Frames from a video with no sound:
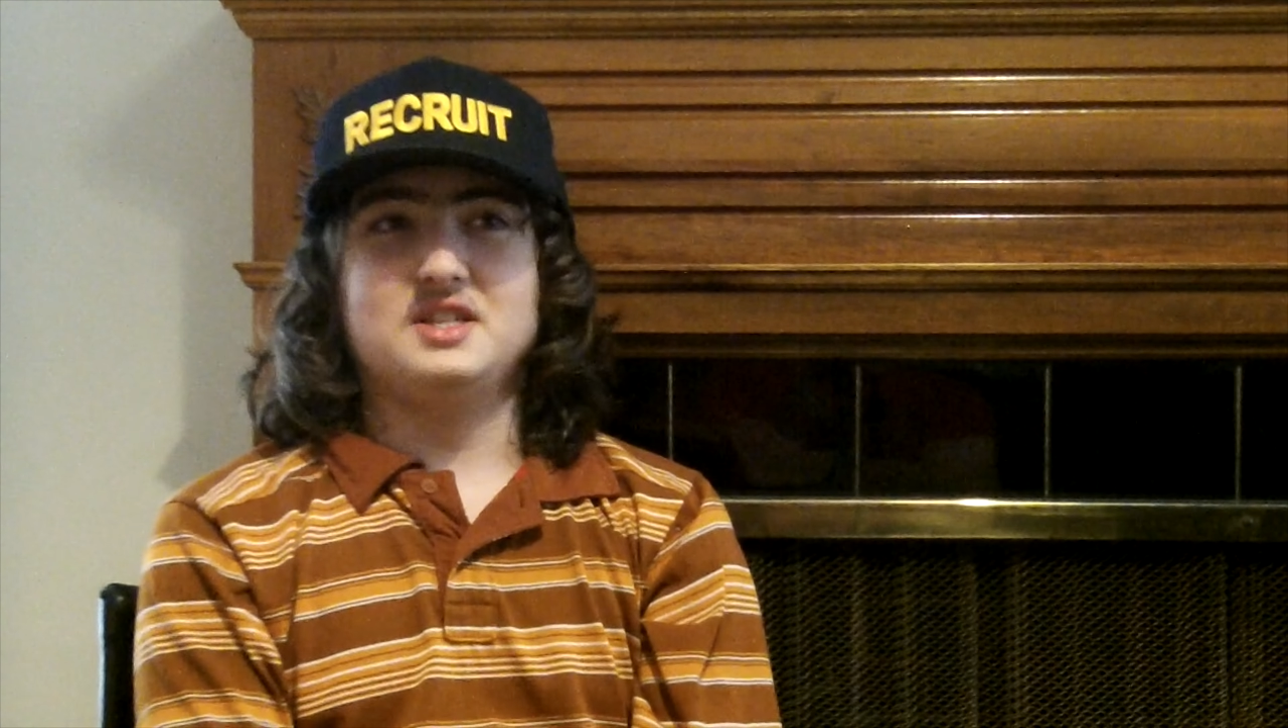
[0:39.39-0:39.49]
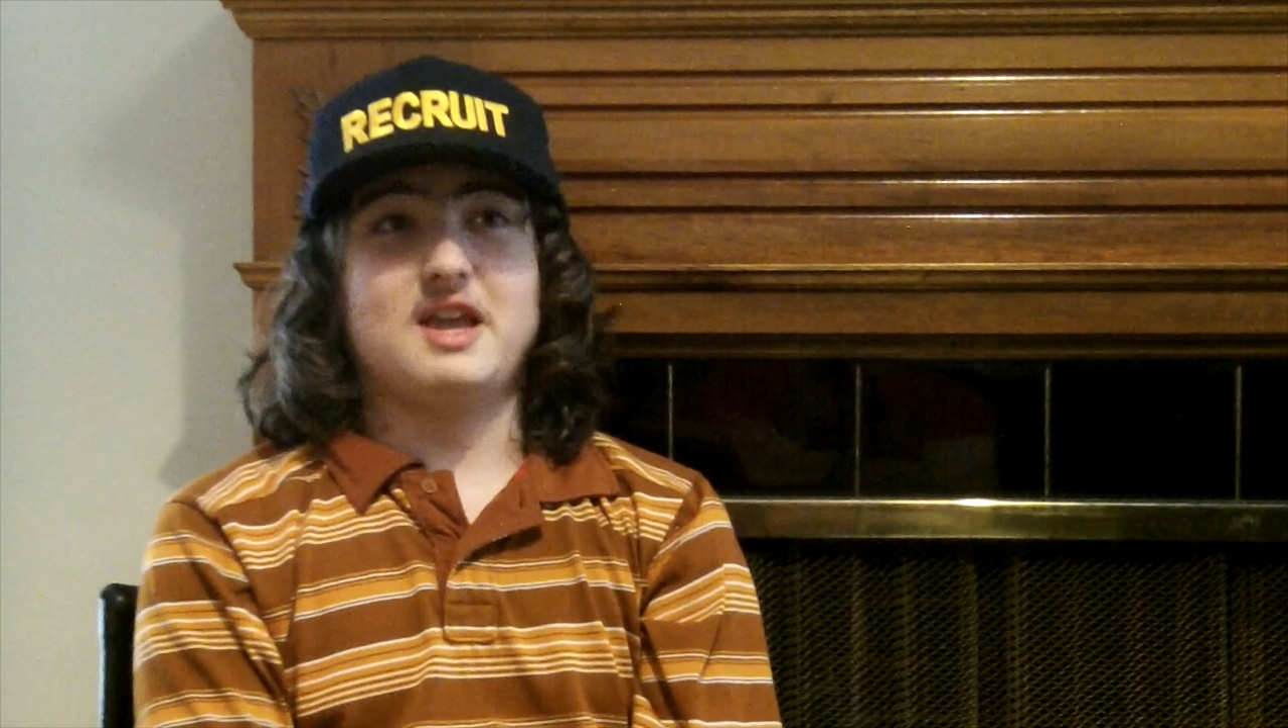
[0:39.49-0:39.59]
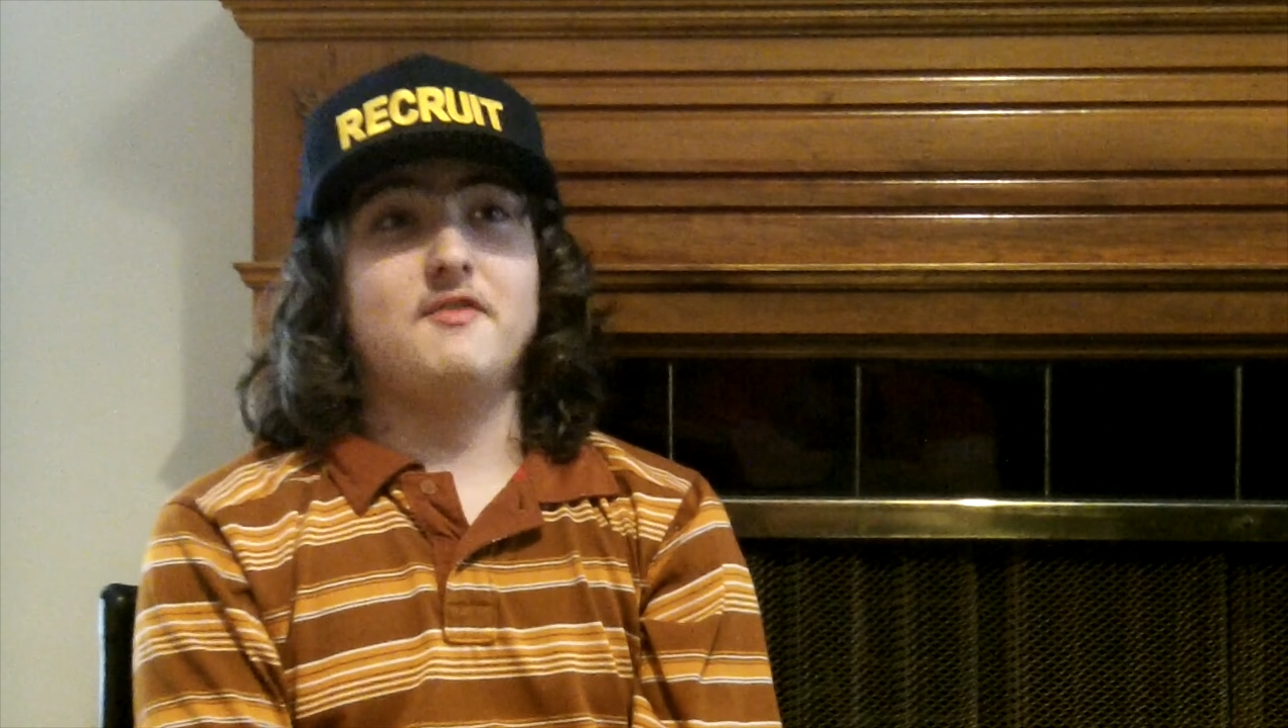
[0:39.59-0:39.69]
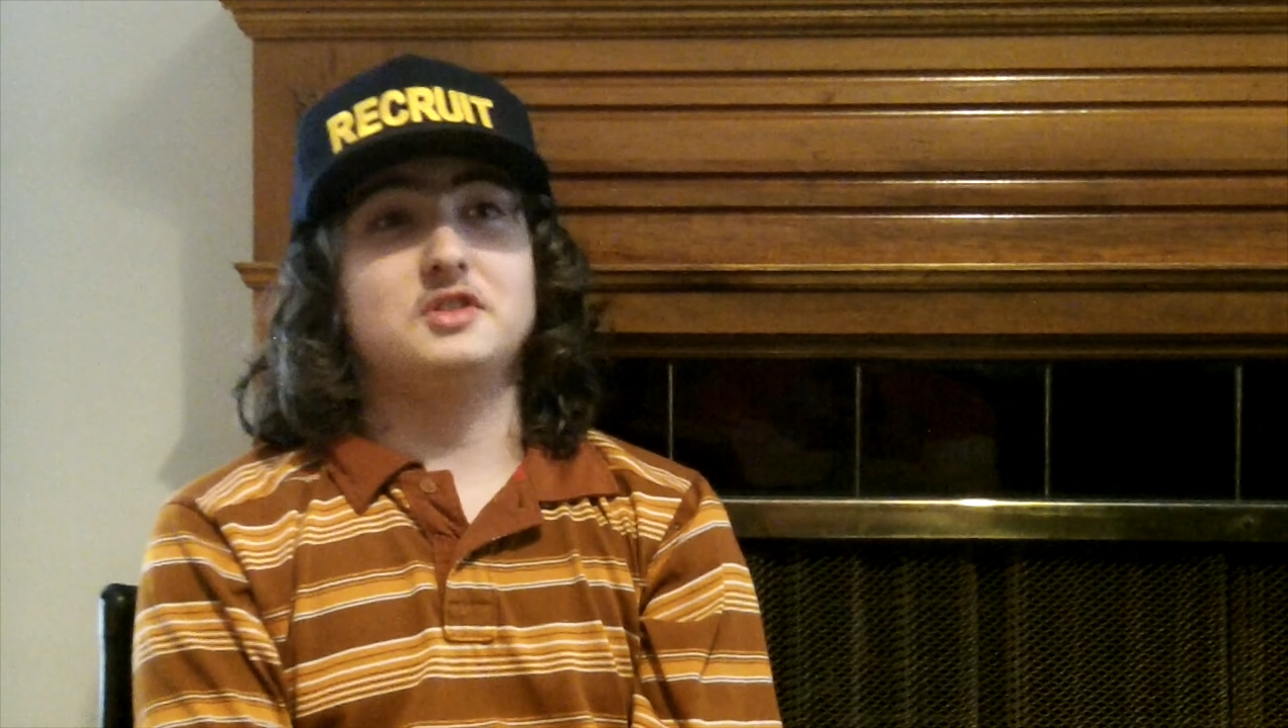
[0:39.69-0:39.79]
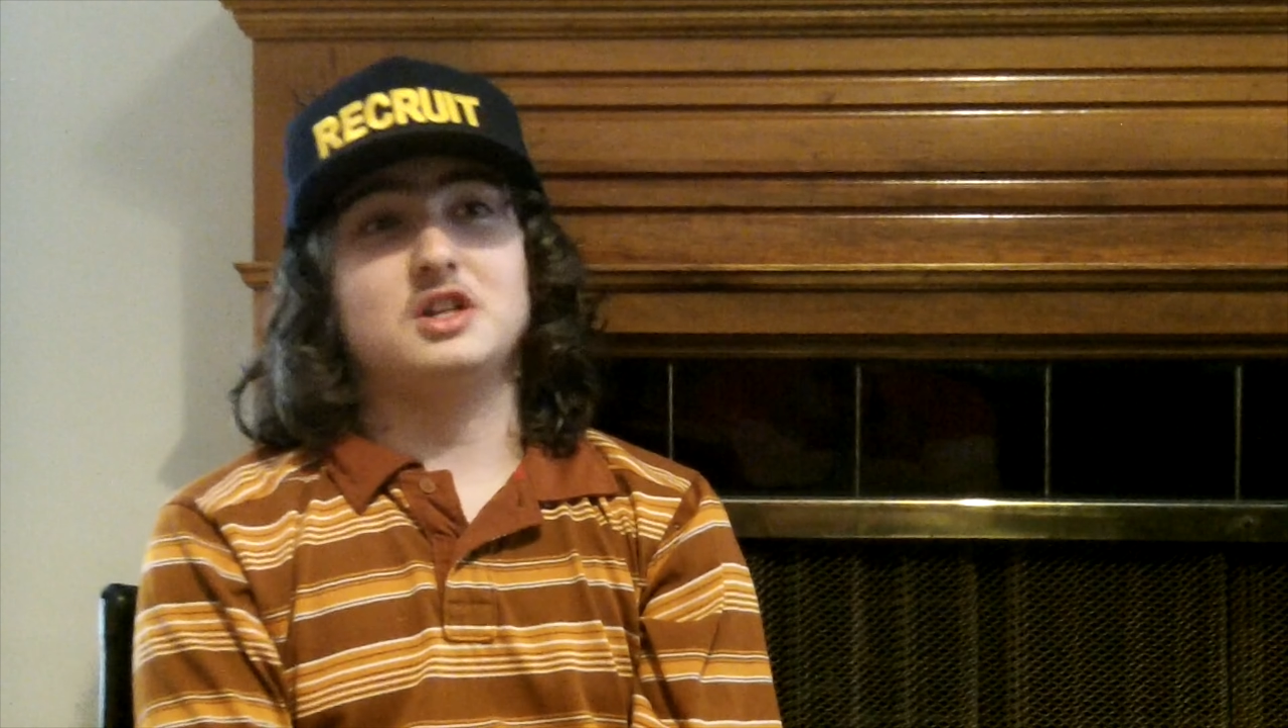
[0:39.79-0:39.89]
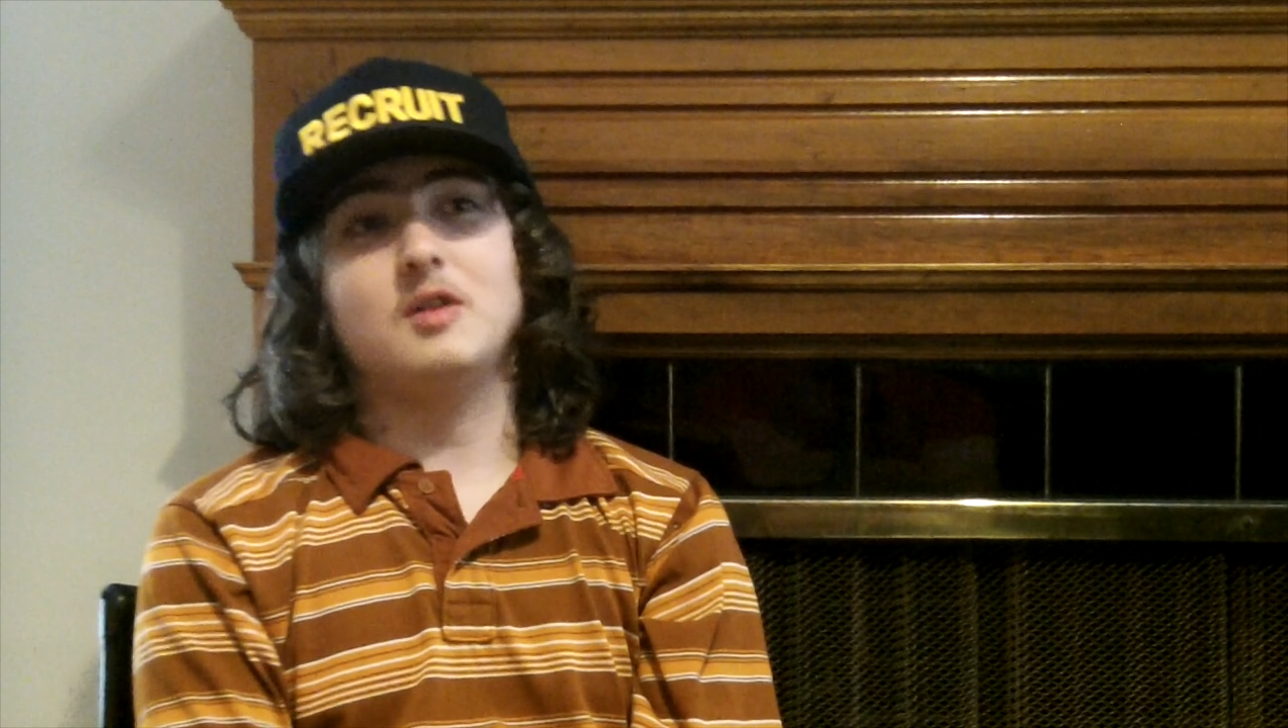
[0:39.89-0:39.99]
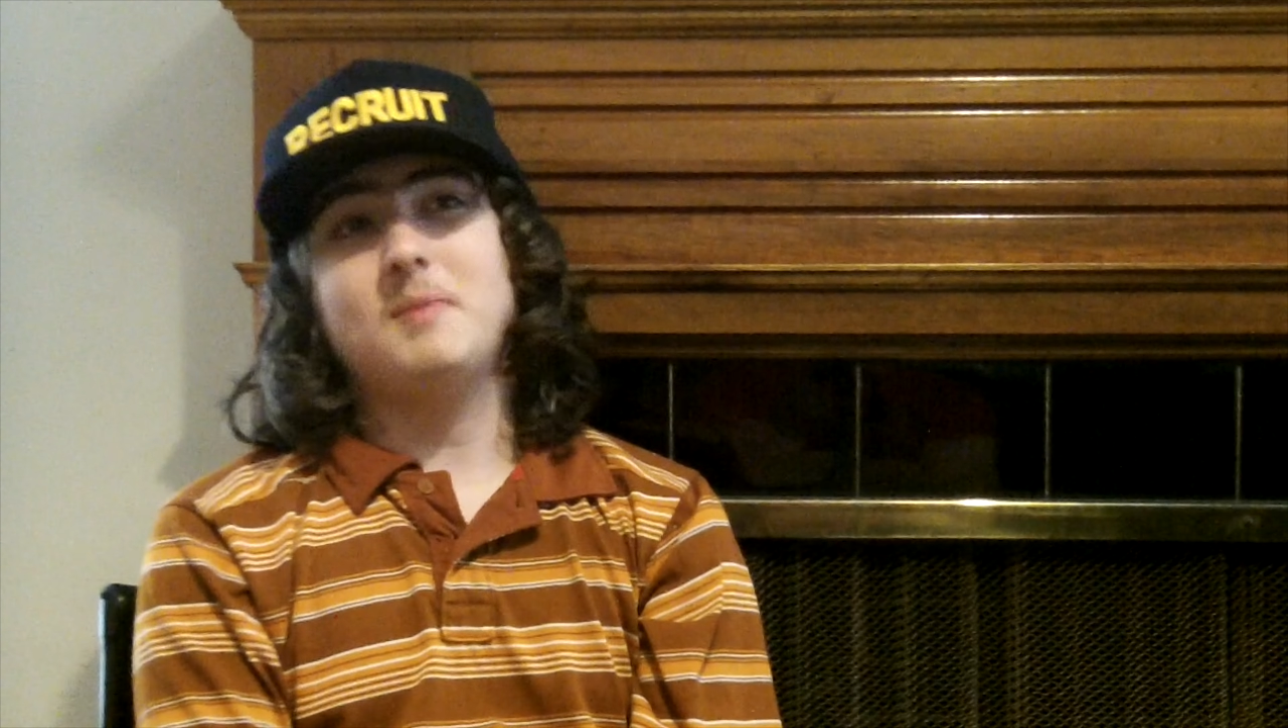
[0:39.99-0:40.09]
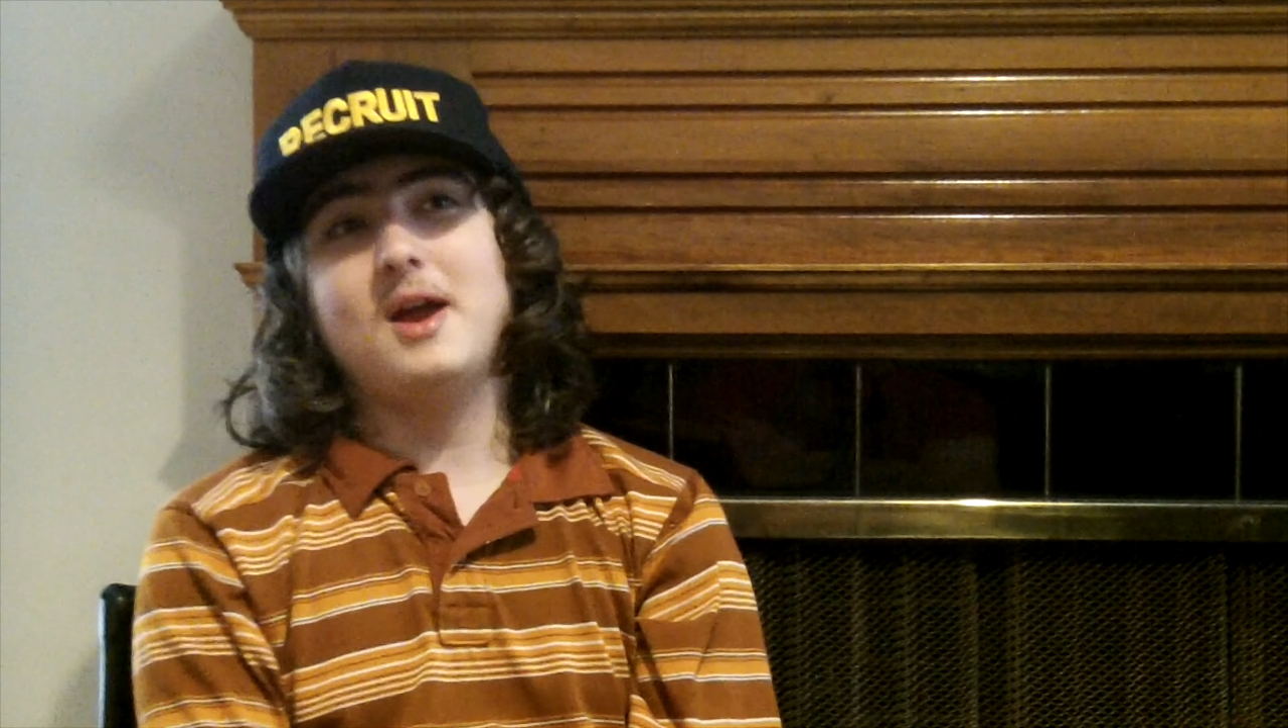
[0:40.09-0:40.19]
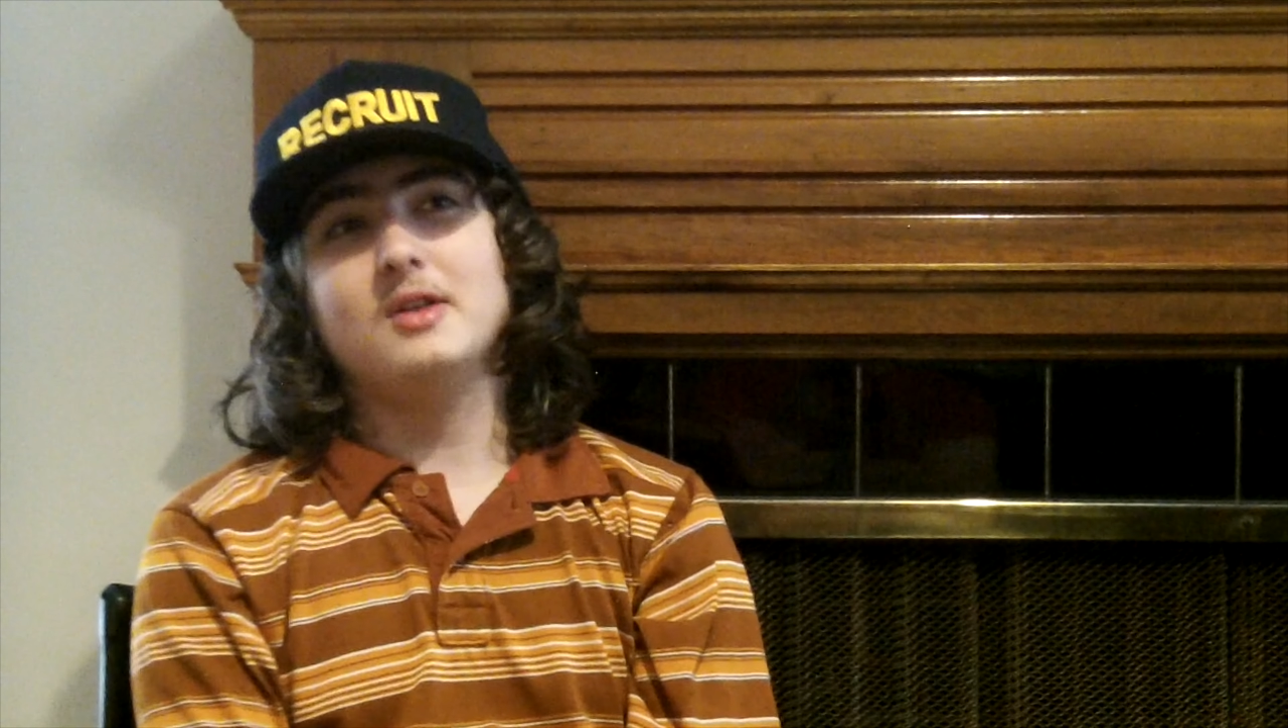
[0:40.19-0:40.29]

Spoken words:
ever to compare